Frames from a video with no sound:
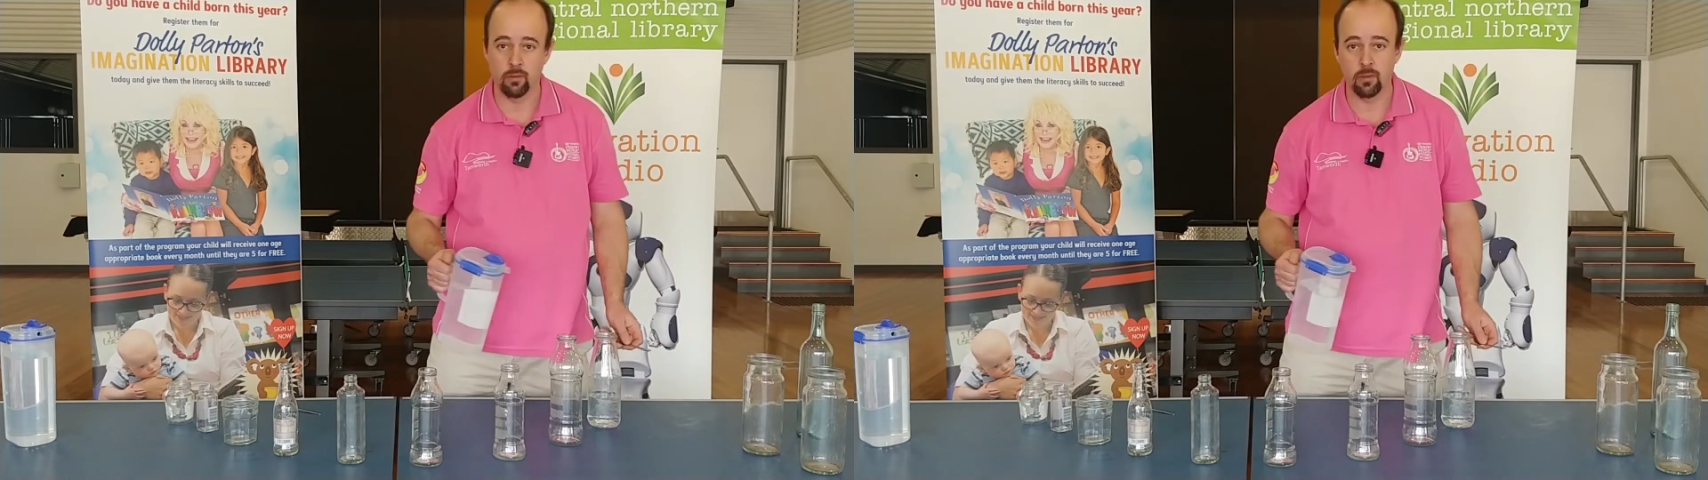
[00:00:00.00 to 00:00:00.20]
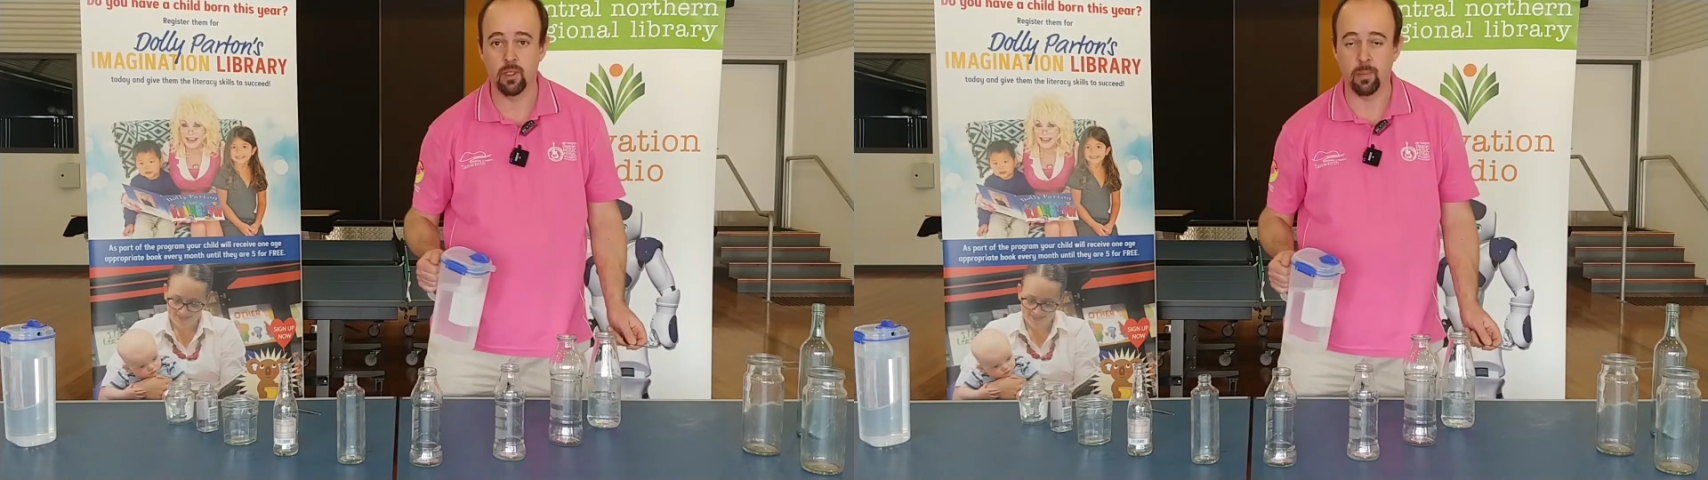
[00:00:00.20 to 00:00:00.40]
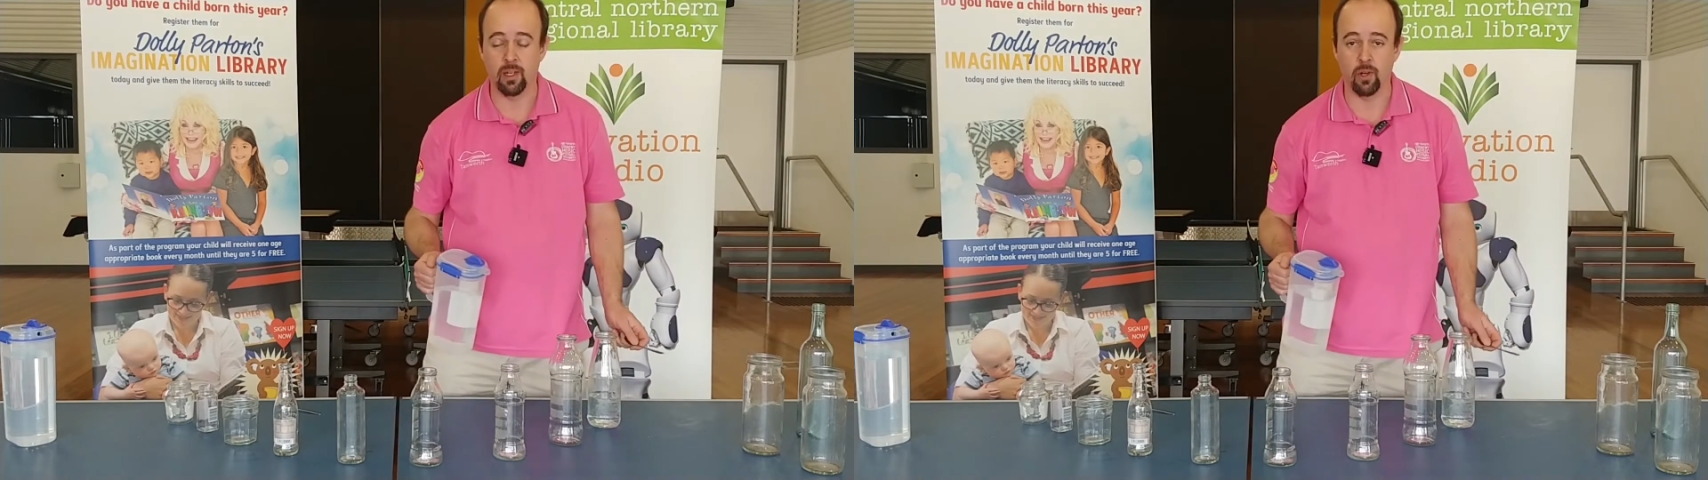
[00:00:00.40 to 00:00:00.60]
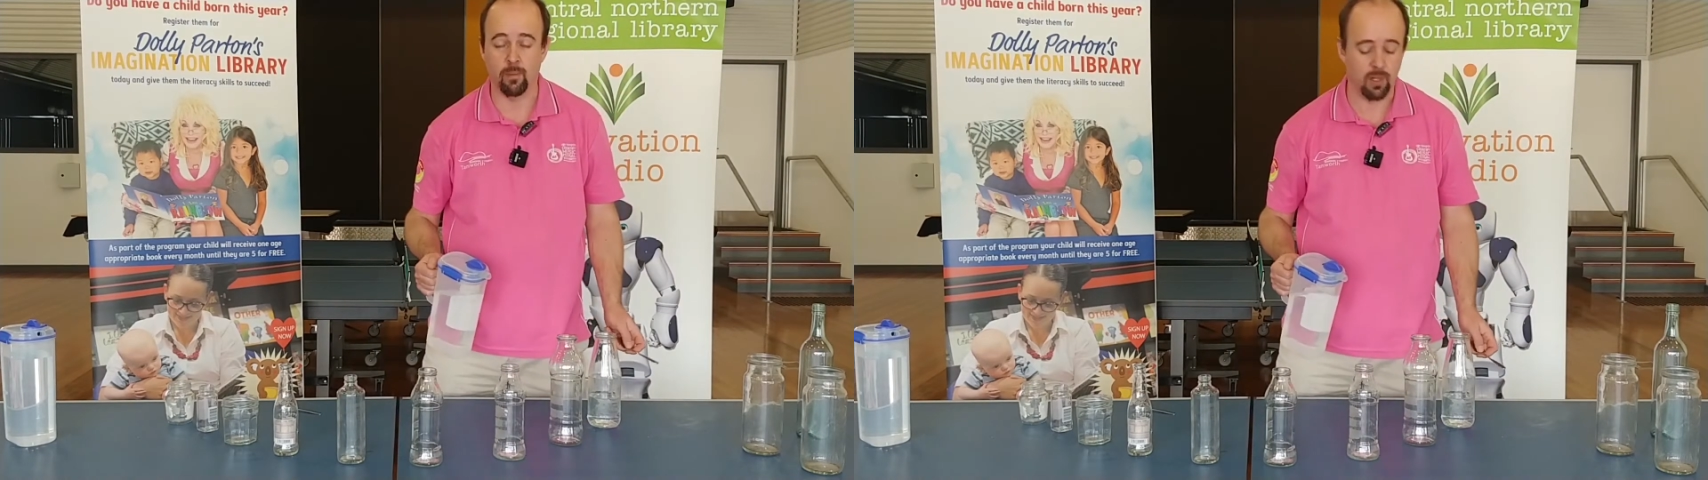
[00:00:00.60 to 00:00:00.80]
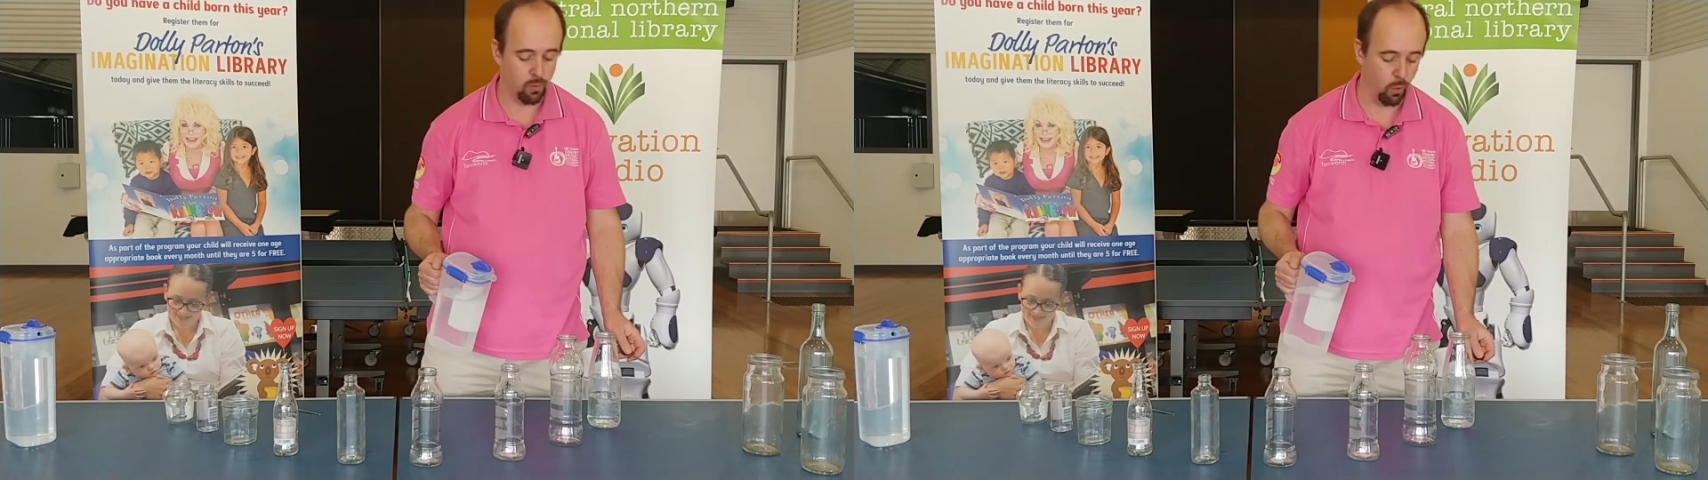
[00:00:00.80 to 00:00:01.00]
depending on how
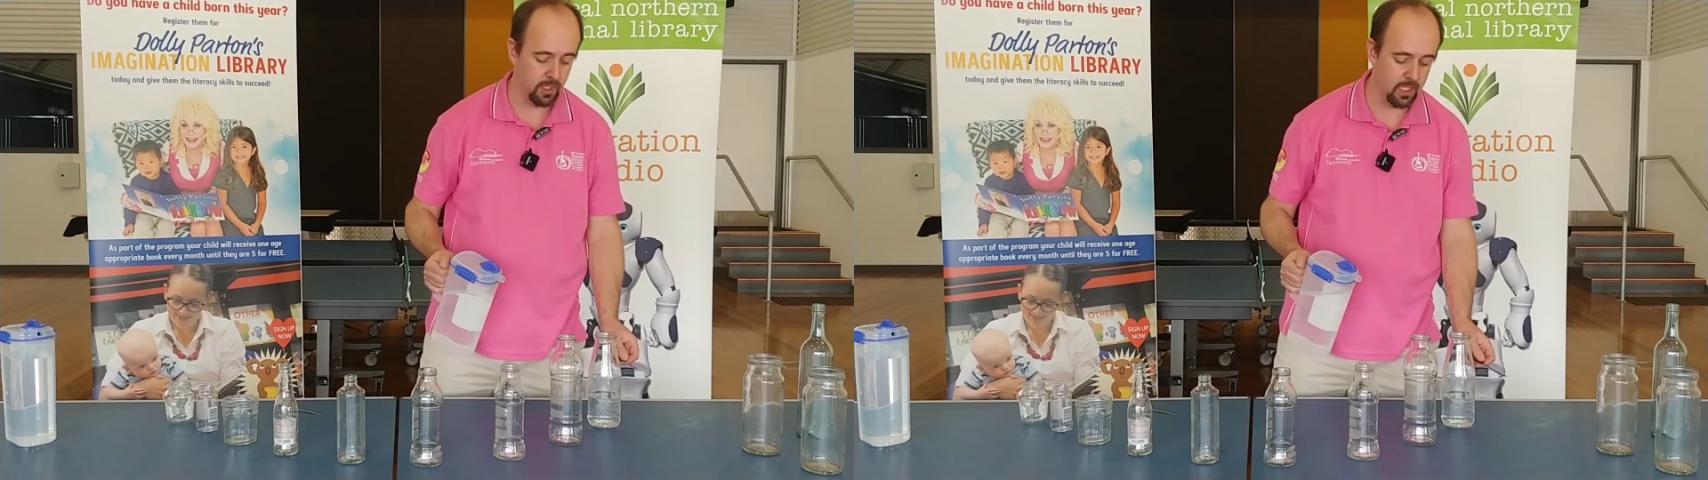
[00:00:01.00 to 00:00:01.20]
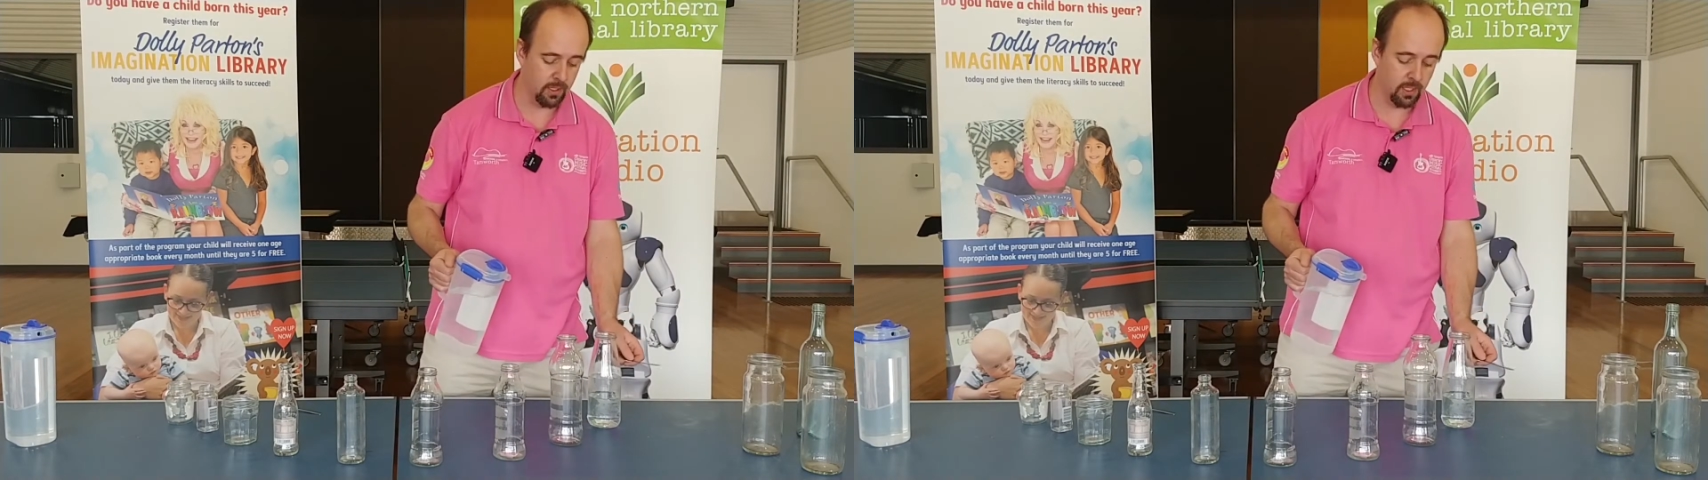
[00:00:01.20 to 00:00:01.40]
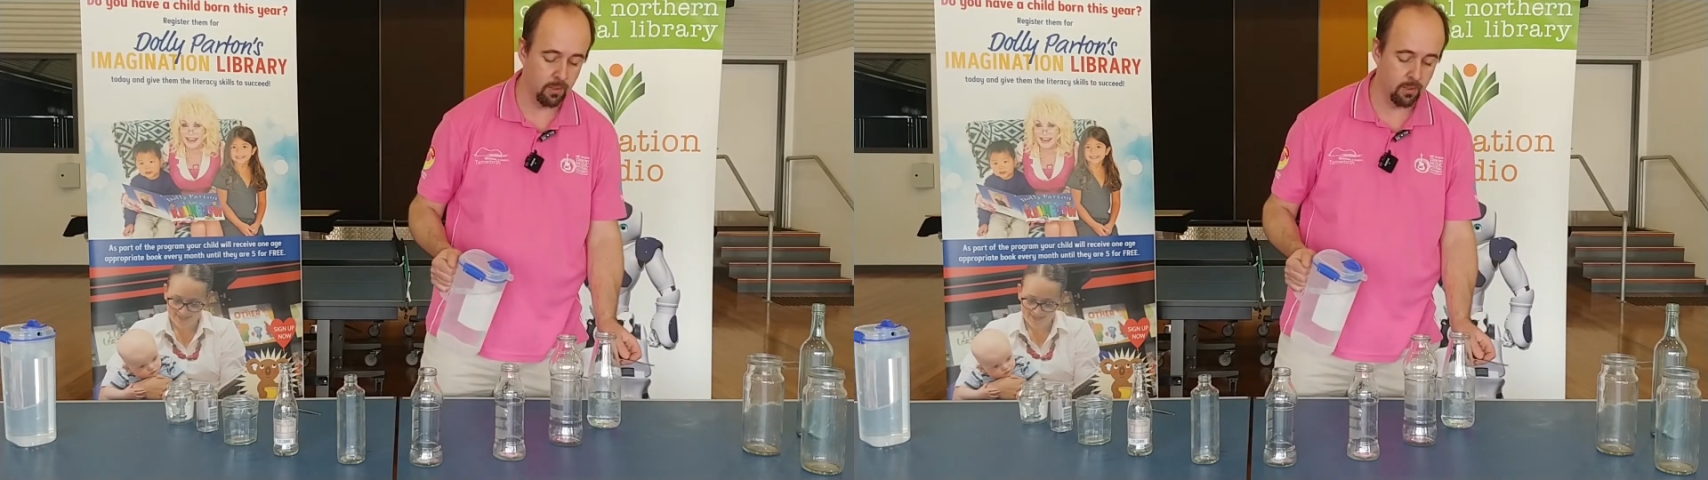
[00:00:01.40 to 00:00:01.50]
much water's in there.